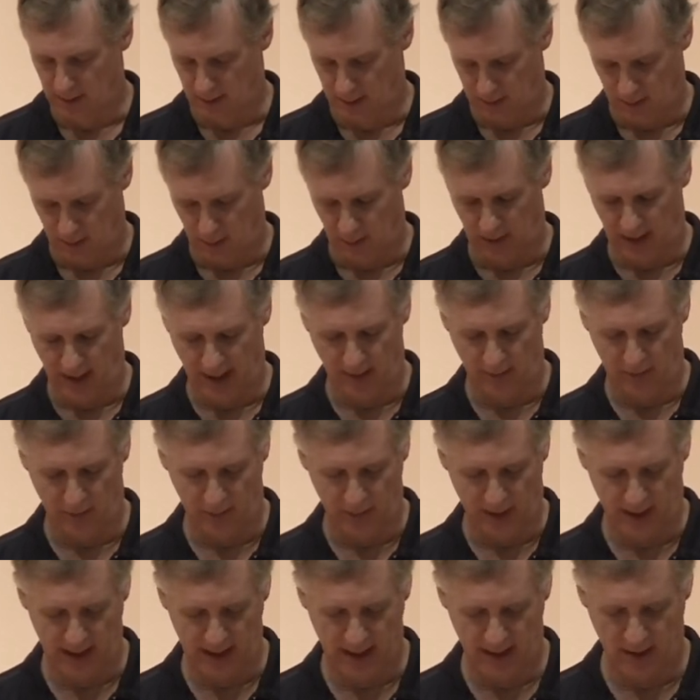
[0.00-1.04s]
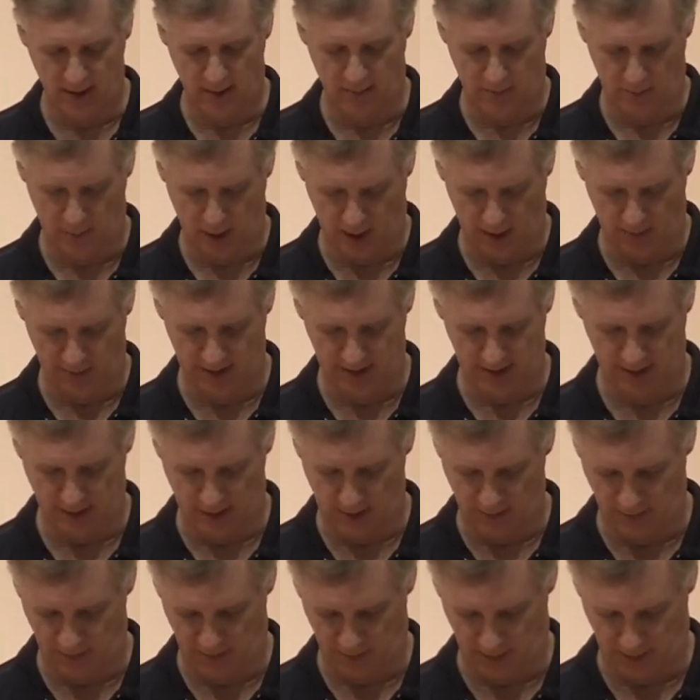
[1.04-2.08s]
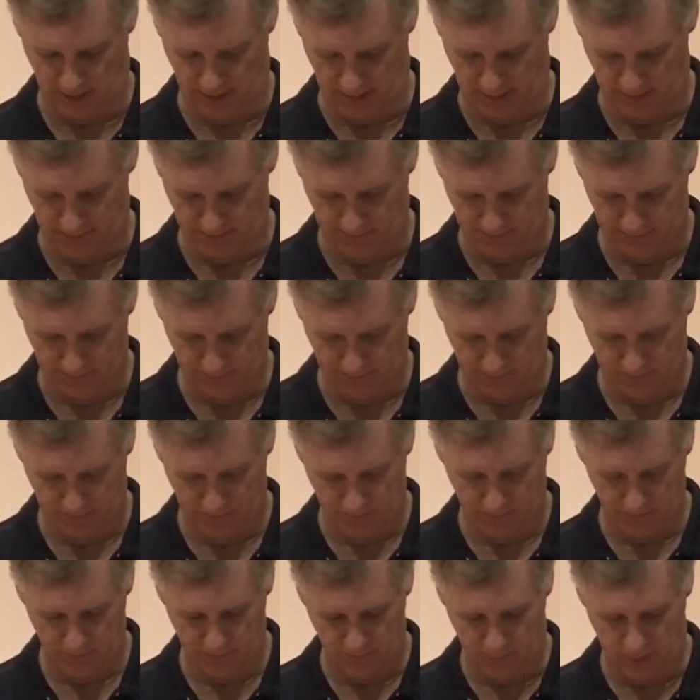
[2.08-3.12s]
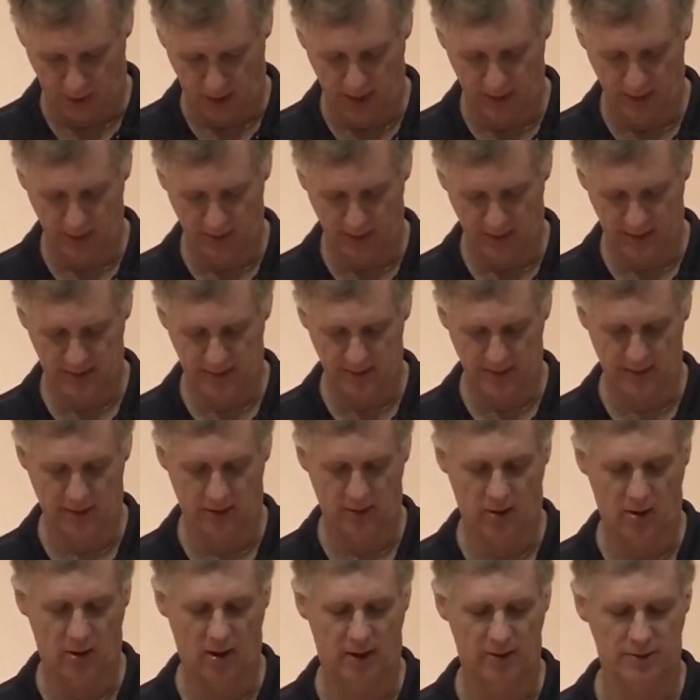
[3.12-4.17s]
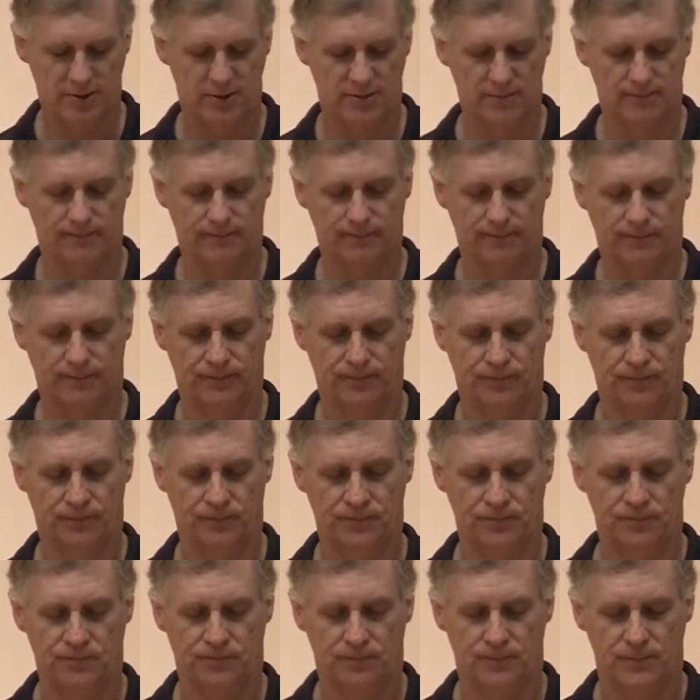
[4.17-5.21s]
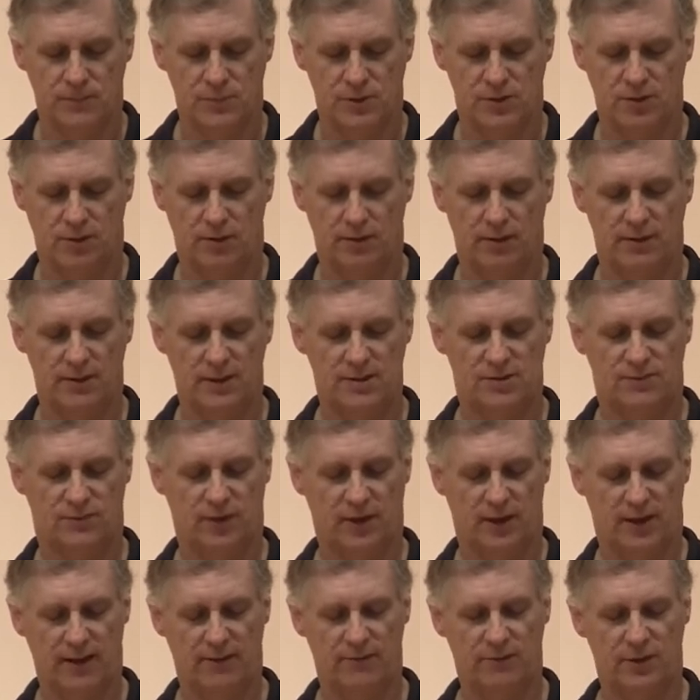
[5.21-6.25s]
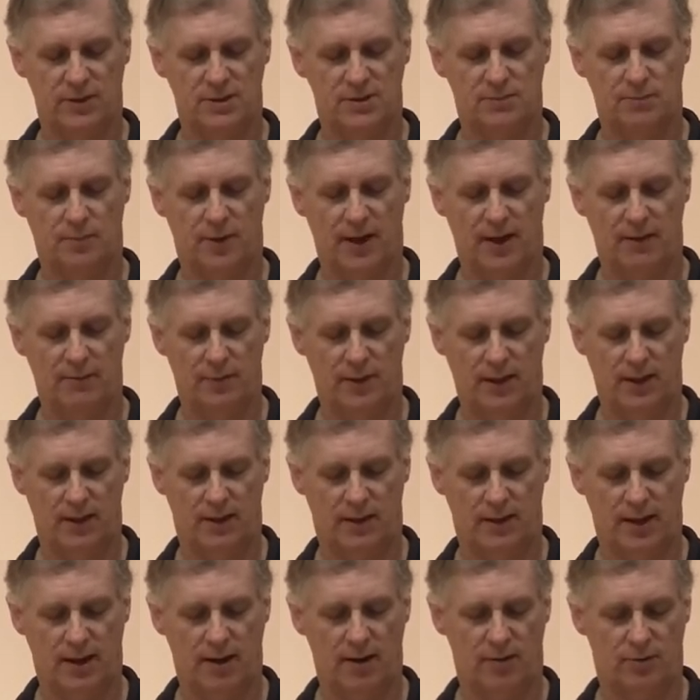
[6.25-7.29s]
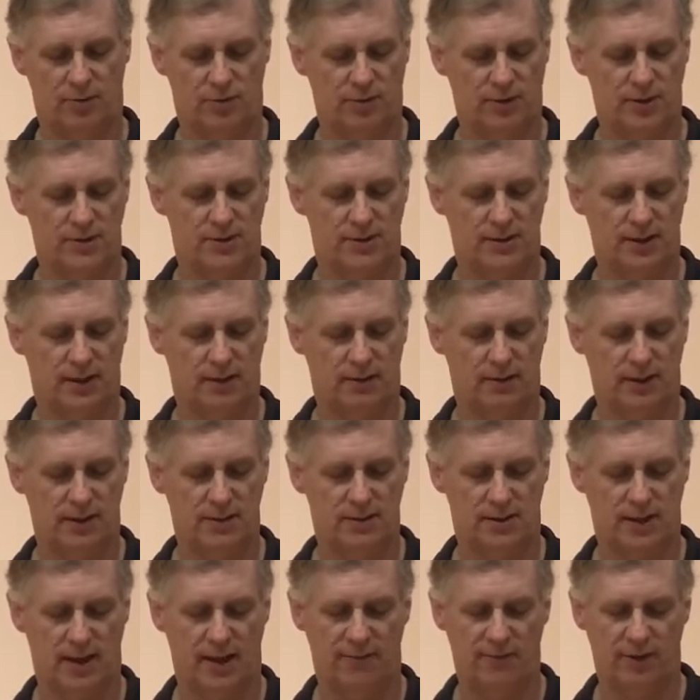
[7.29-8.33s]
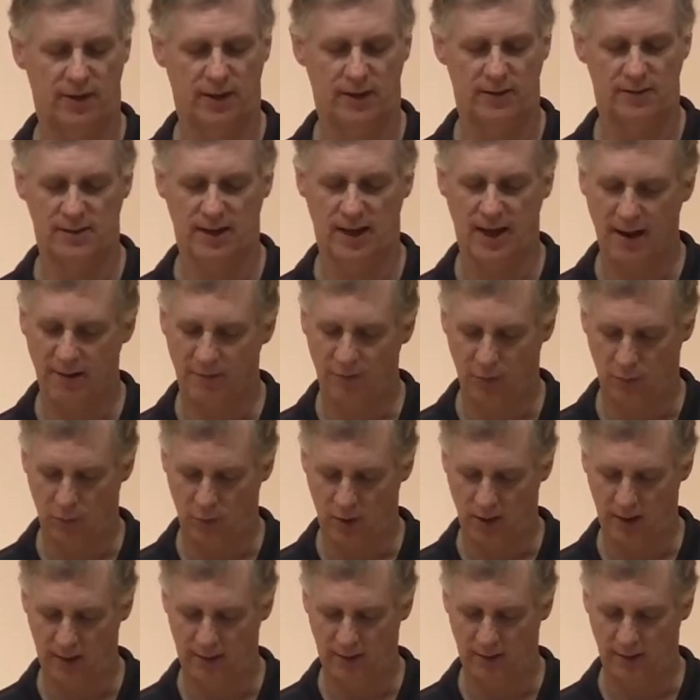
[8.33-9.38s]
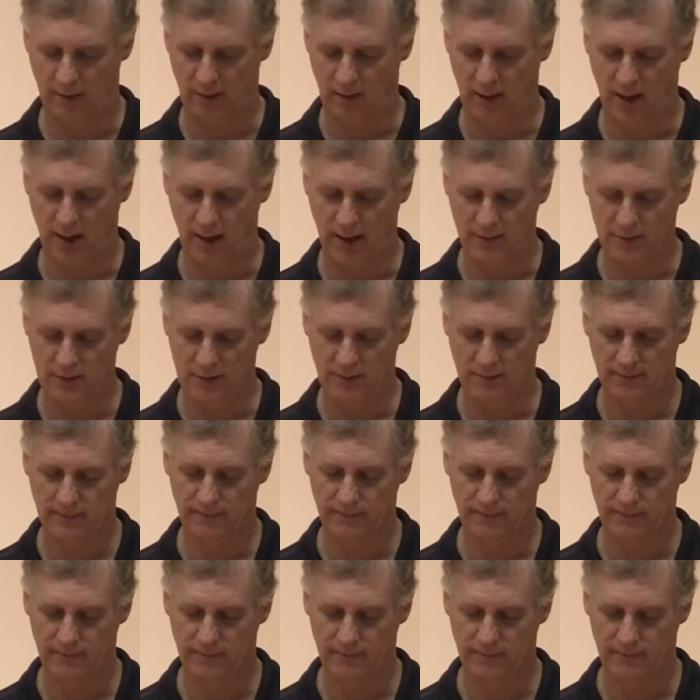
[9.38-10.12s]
you will let everybody here mull this over and ponder this in their hearts so that this forgiveness might be a characteristic that's evident to everyone in their lives.